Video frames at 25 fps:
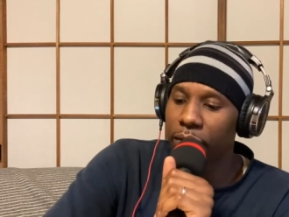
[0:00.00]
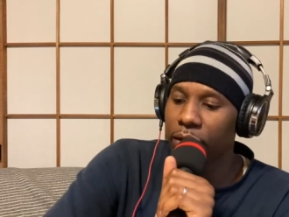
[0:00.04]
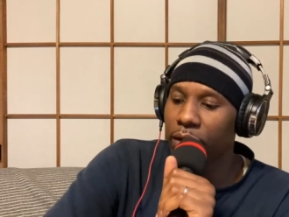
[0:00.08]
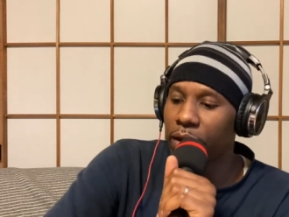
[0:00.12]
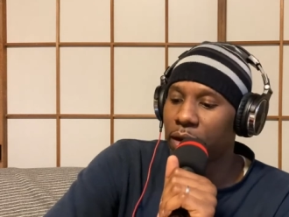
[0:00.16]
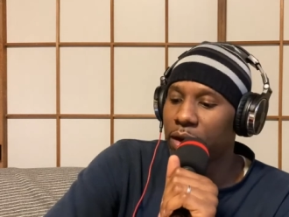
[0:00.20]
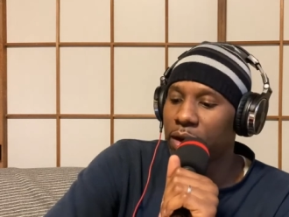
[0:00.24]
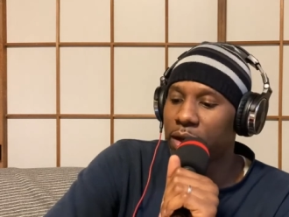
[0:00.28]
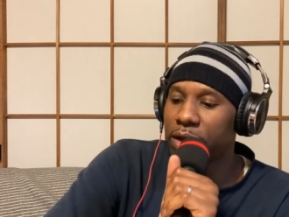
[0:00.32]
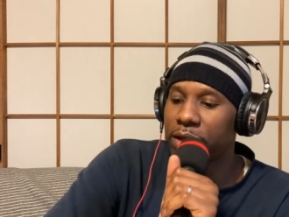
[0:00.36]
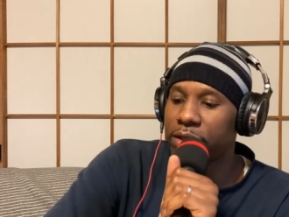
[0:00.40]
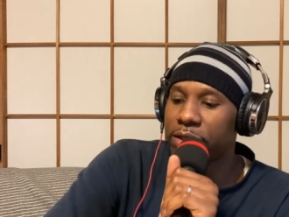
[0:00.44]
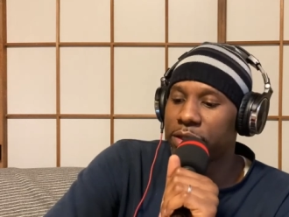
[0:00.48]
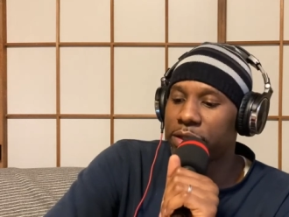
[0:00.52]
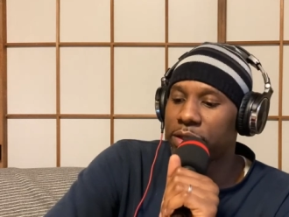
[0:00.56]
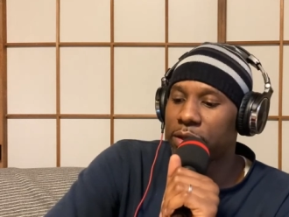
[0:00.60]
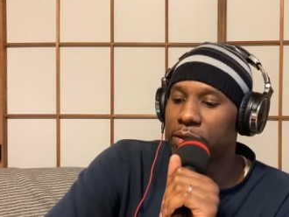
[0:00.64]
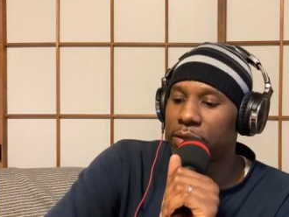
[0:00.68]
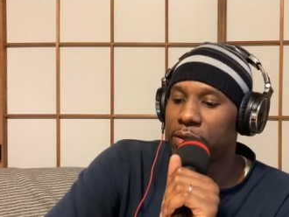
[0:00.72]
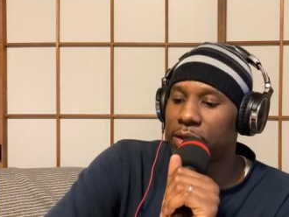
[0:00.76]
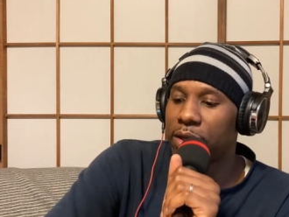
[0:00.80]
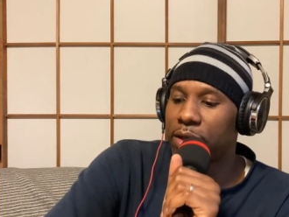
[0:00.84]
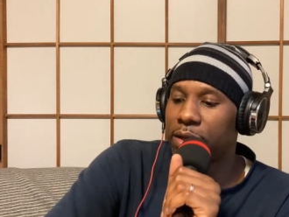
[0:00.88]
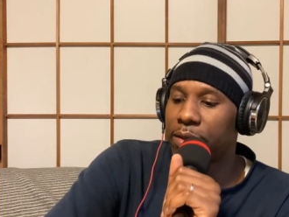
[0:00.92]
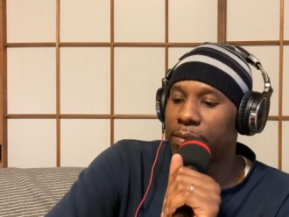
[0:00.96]
All right.
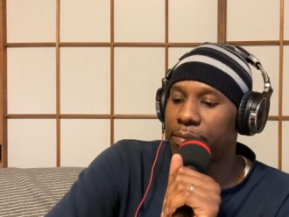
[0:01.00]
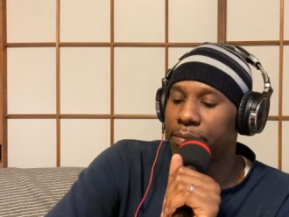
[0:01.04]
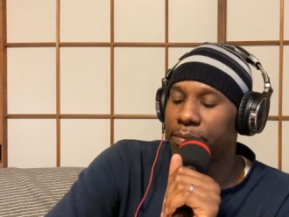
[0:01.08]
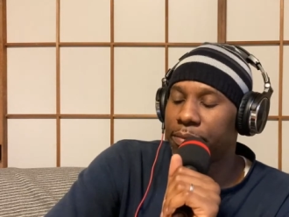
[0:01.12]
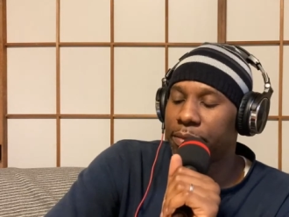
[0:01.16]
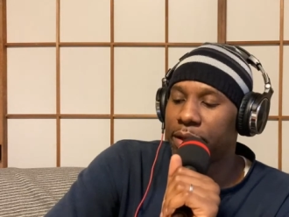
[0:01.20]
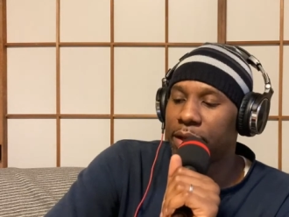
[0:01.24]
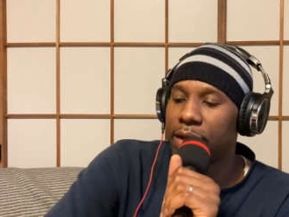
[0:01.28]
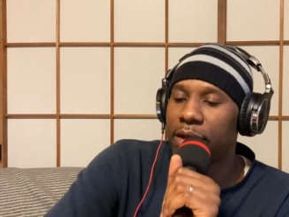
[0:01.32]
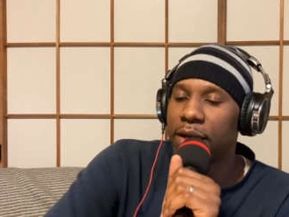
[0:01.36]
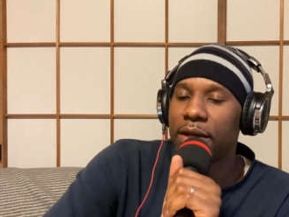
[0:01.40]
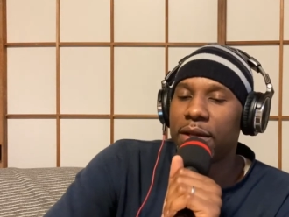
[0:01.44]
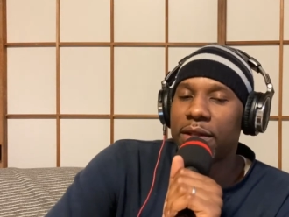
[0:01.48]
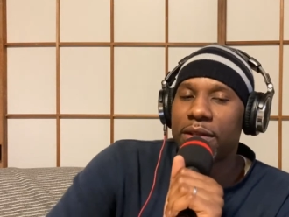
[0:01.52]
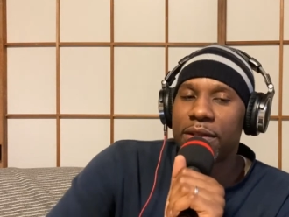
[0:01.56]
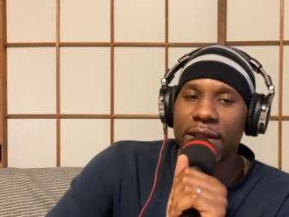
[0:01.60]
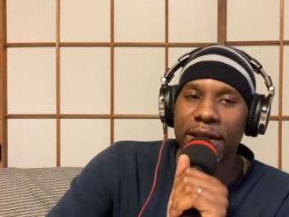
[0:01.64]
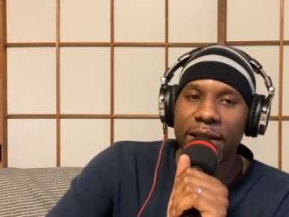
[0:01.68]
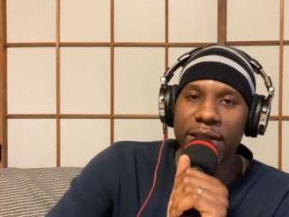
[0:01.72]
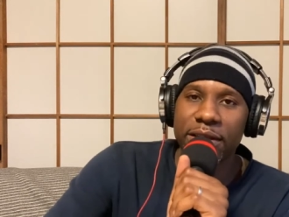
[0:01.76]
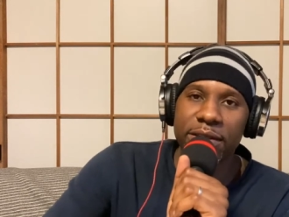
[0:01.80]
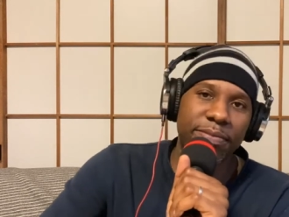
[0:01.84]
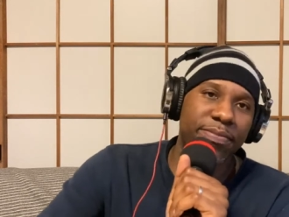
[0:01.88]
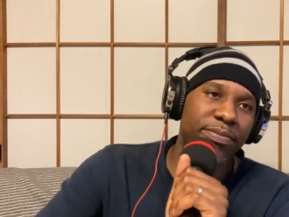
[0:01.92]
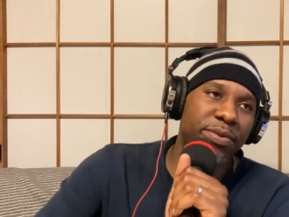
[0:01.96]
So
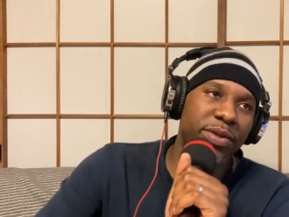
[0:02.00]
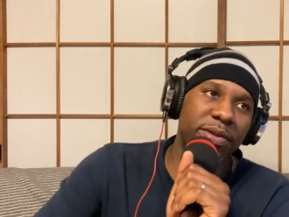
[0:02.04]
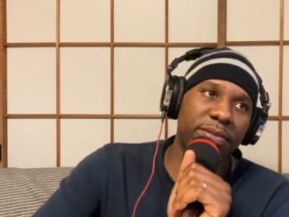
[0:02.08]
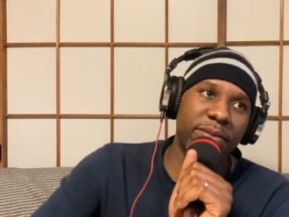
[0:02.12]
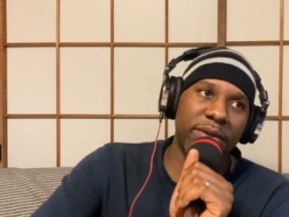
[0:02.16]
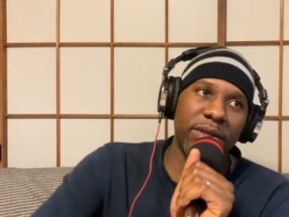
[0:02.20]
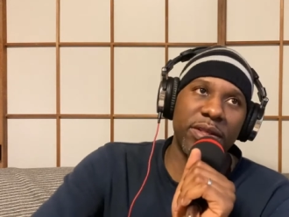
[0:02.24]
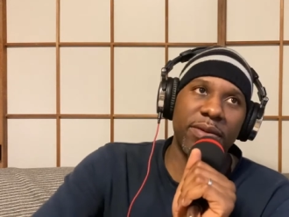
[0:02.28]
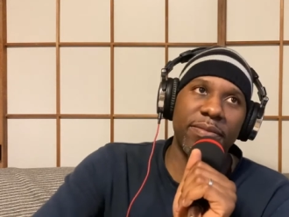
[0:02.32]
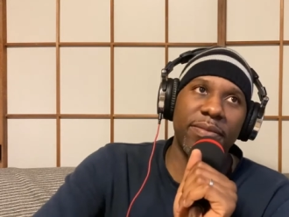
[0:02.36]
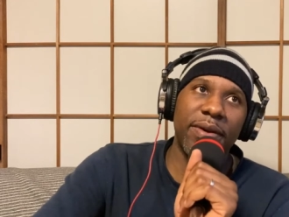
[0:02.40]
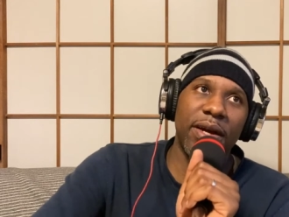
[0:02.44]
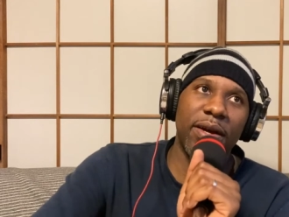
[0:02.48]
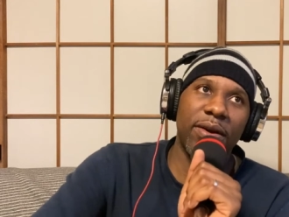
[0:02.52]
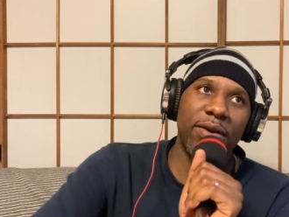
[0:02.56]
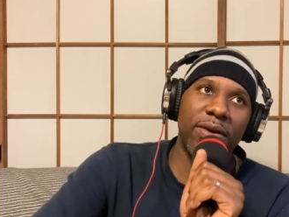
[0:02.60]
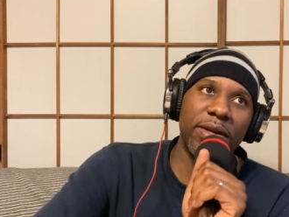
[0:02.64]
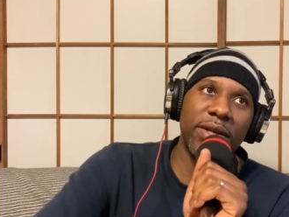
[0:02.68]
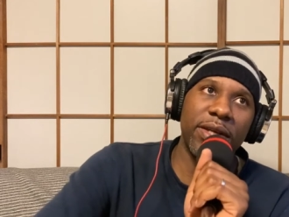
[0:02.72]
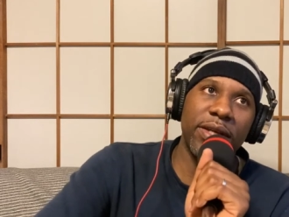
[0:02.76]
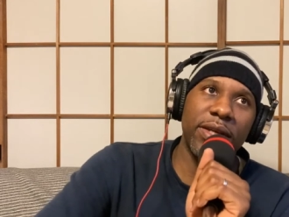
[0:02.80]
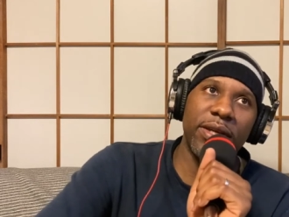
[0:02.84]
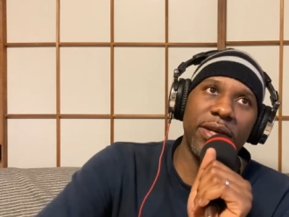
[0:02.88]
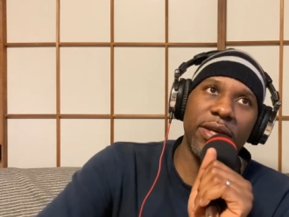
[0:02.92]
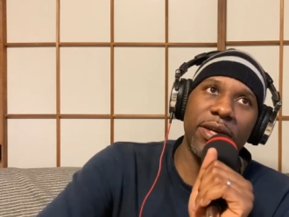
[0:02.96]
that's pretty much
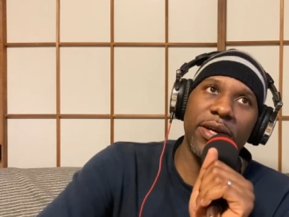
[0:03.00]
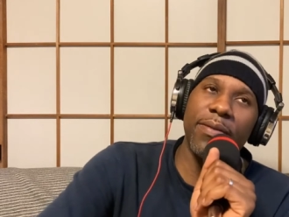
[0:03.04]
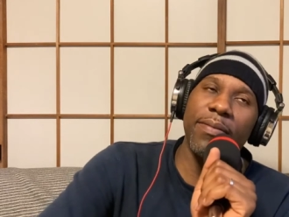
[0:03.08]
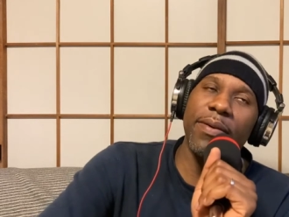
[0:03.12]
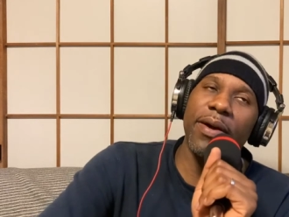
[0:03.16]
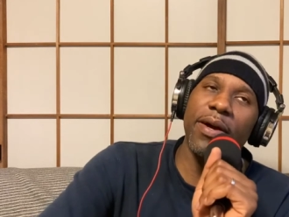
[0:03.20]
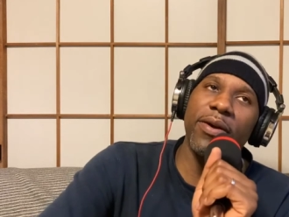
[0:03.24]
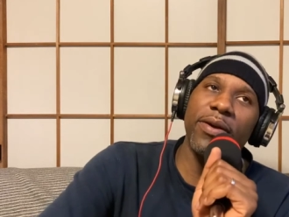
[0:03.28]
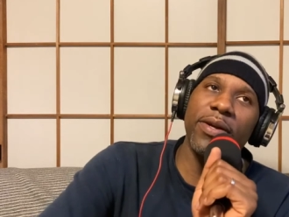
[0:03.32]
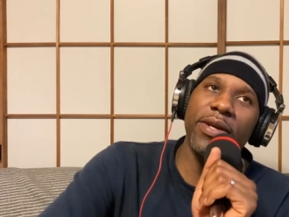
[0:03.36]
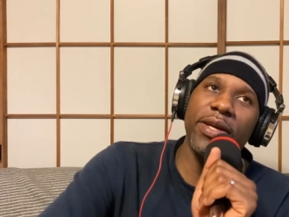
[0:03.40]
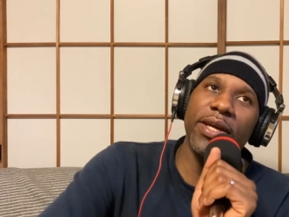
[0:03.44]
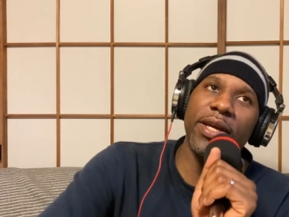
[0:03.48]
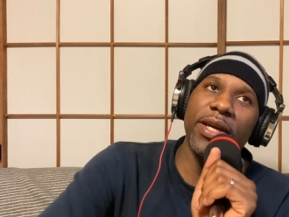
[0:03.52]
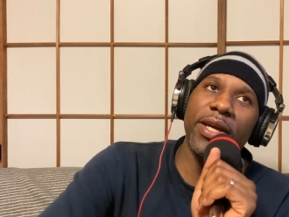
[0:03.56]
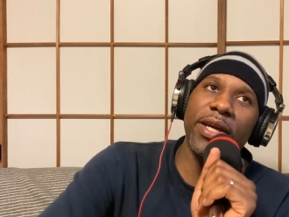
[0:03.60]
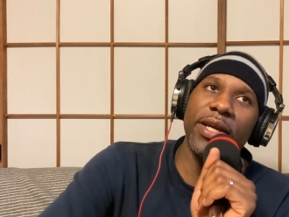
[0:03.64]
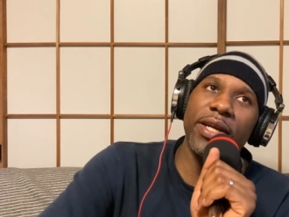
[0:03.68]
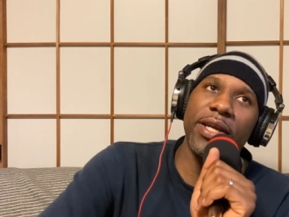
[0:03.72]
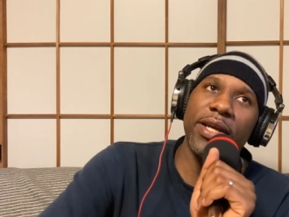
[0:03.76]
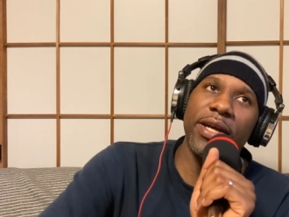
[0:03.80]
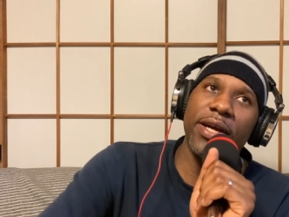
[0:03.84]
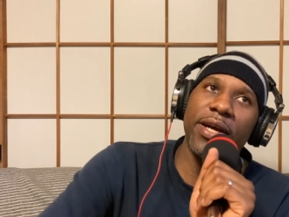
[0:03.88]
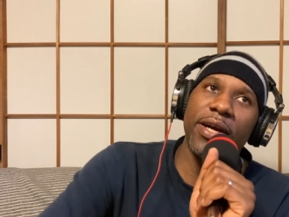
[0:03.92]
about it.